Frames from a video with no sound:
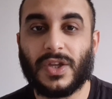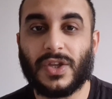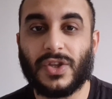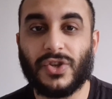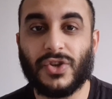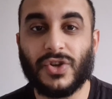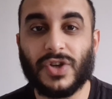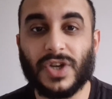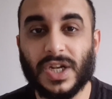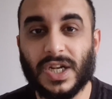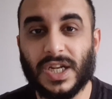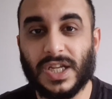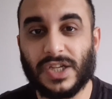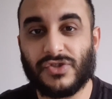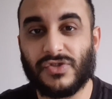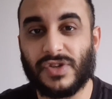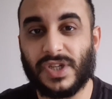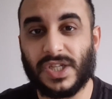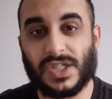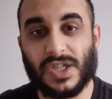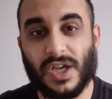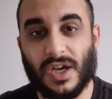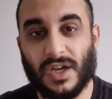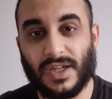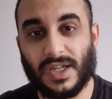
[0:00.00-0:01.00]
you can
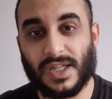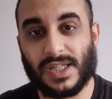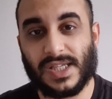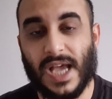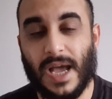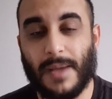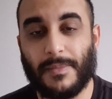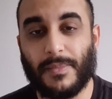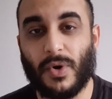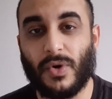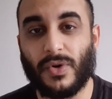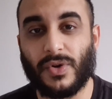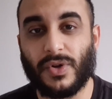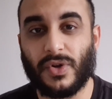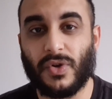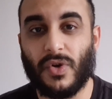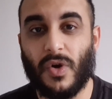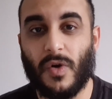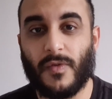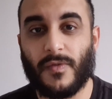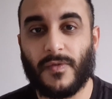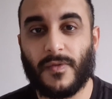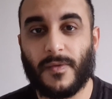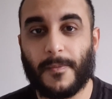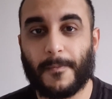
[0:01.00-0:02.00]
literally turn the tap on and
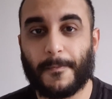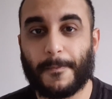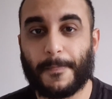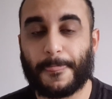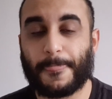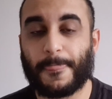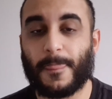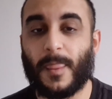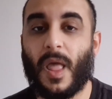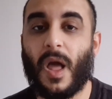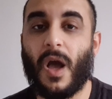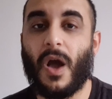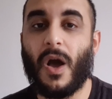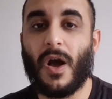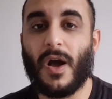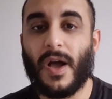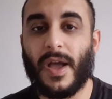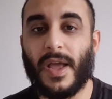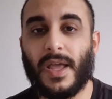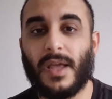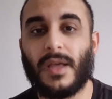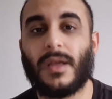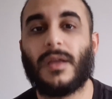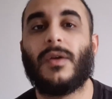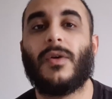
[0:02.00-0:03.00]
off.
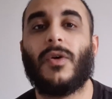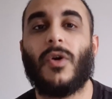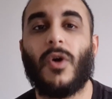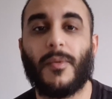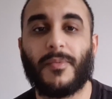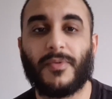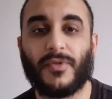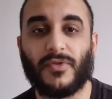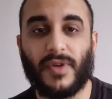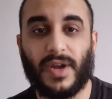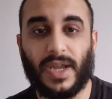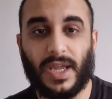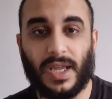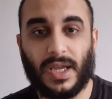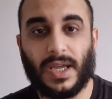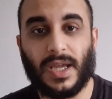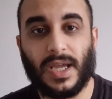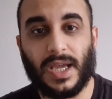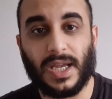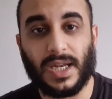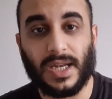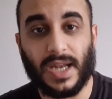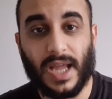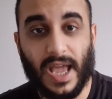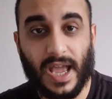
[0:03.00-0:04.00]
I operate
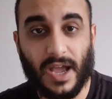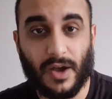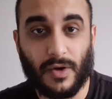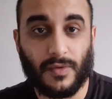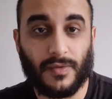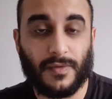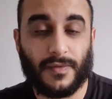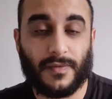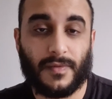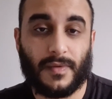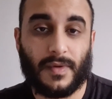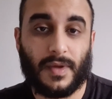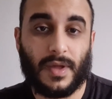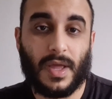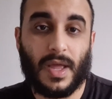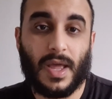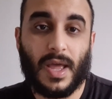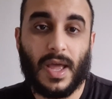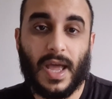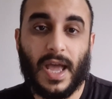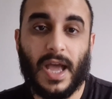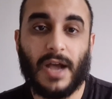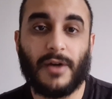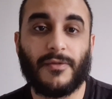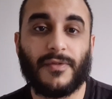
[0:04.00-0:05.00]
in the
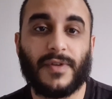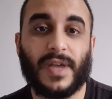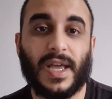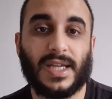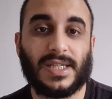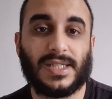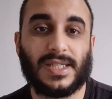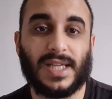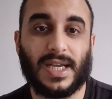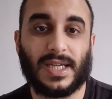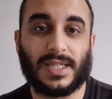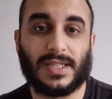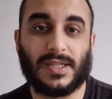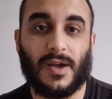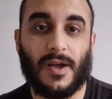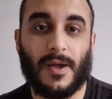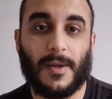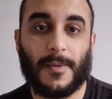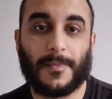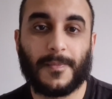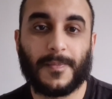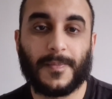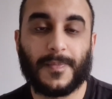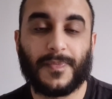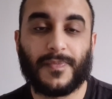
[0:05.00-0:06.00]
healthcare sector.
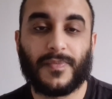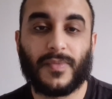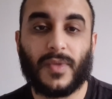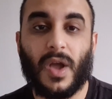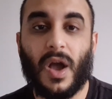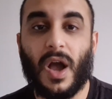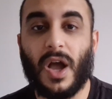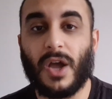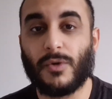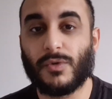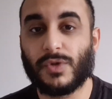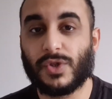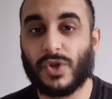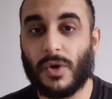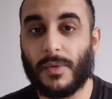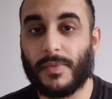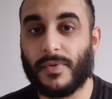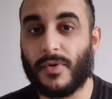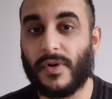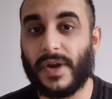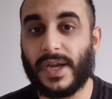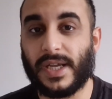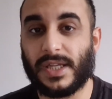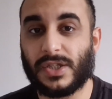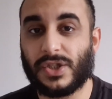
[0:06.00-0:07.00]
I also
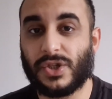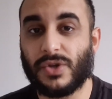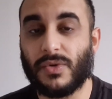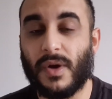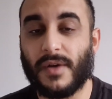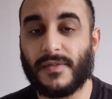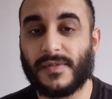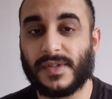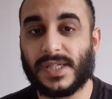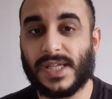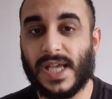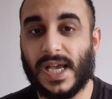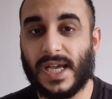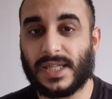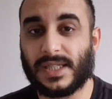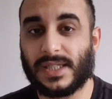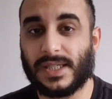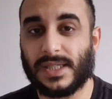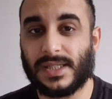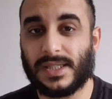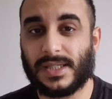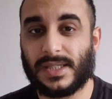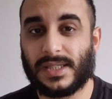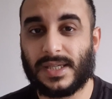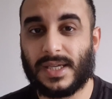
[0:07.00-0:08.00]
operate in two other
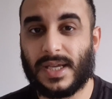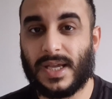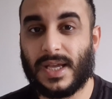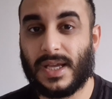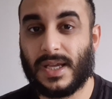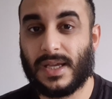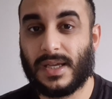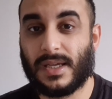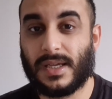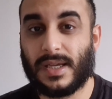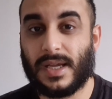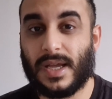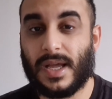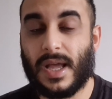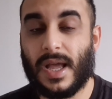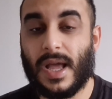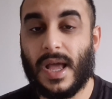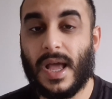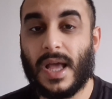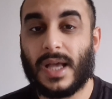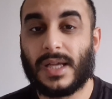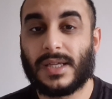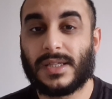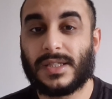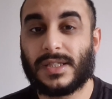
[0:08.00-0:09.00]
sectors.
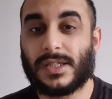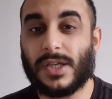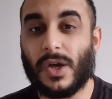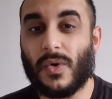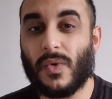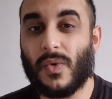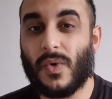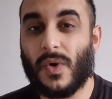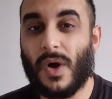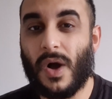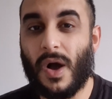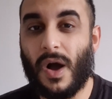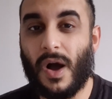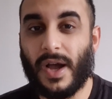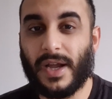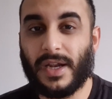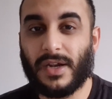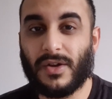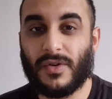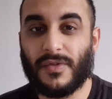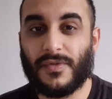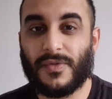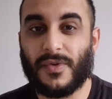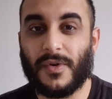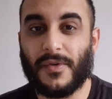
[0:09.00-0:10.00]
So I
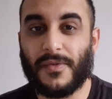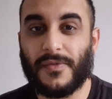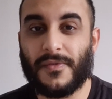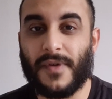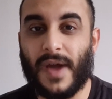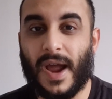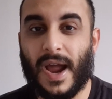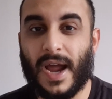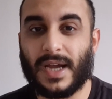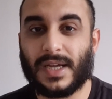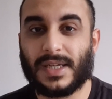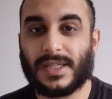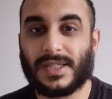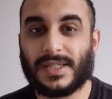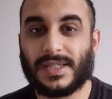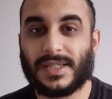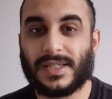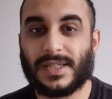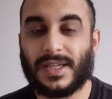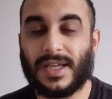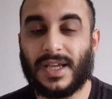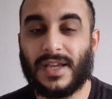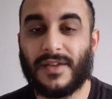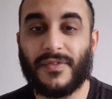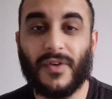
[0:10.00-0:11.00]
know for a fact,
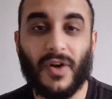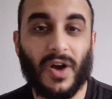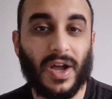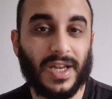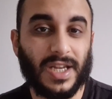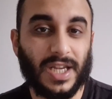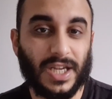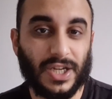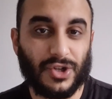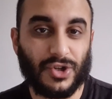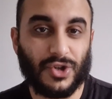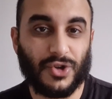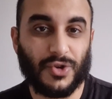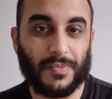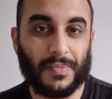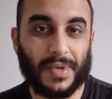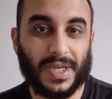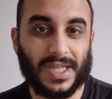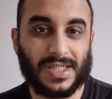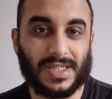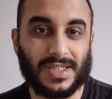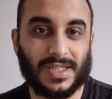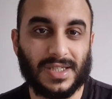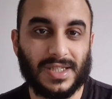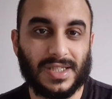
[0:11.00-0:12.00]
if I need new
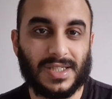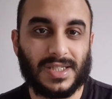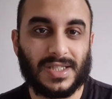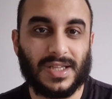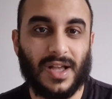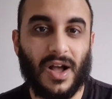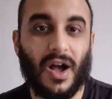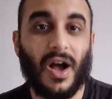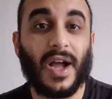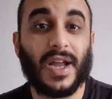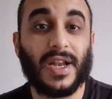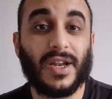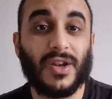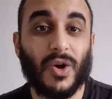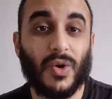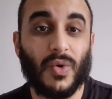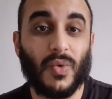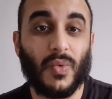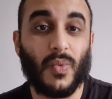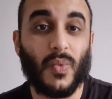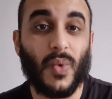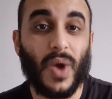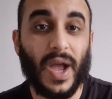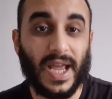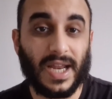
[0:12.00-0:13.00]
business, I know
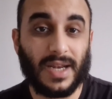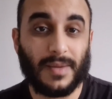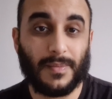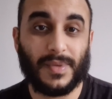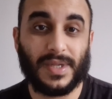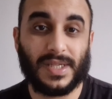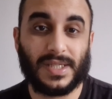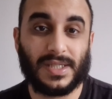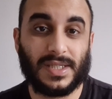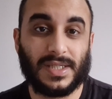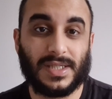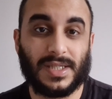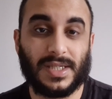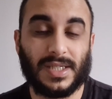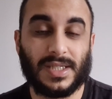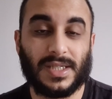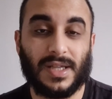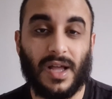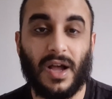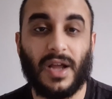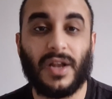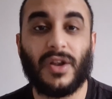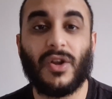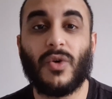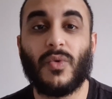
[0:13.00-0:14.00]
where the business is.
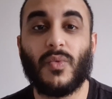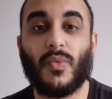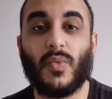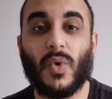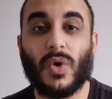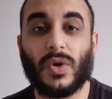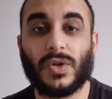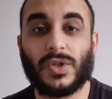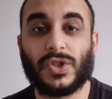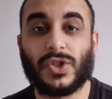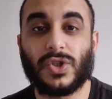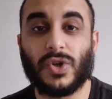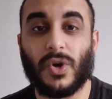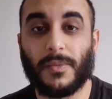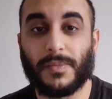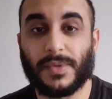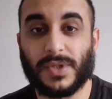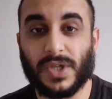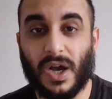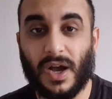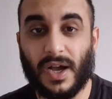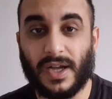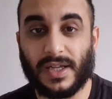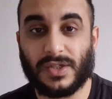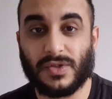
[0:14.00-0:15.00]
I know what job
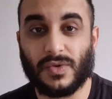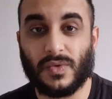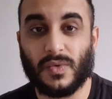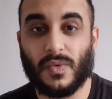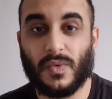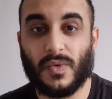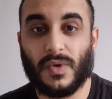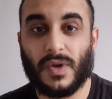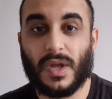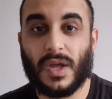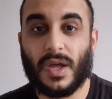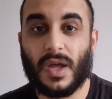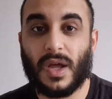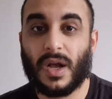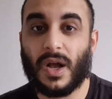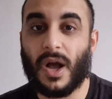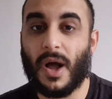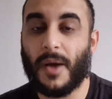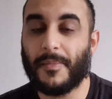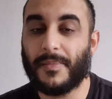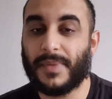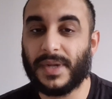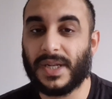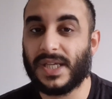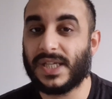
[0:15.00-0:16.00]
title
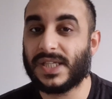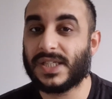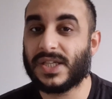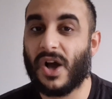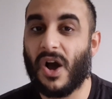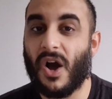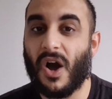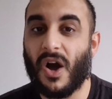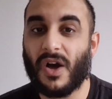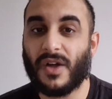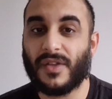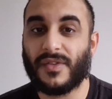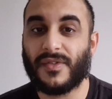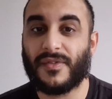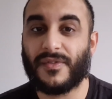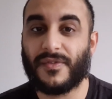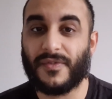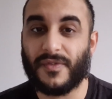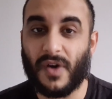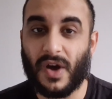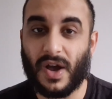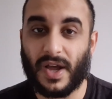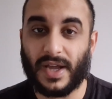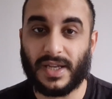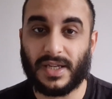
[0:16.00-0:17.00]
companies can't
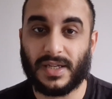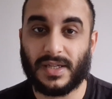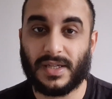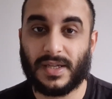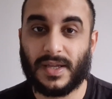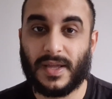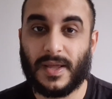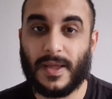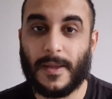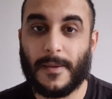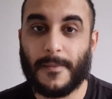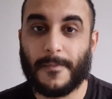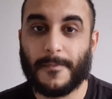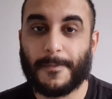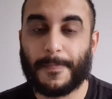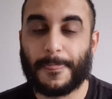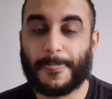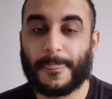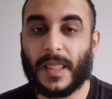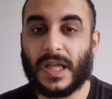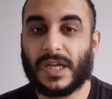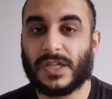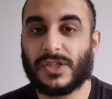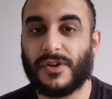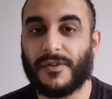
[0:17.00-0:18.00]
find.
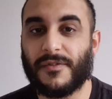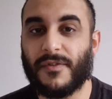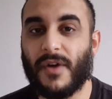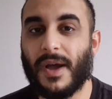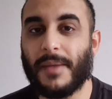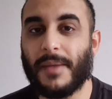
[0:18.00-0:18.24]
So if